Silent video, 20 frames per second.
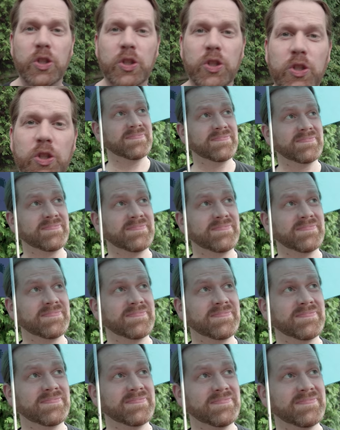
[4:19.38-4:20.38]

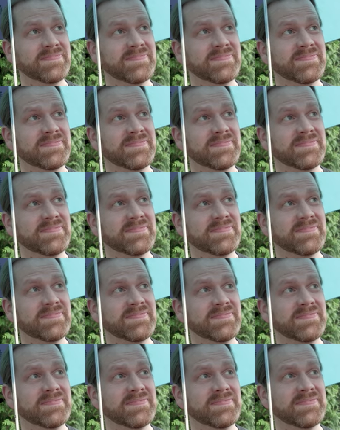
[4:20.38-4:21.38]

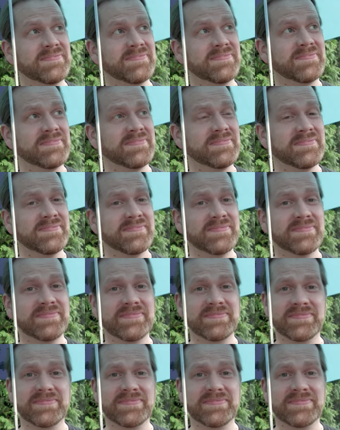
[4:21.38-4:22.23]
(silence)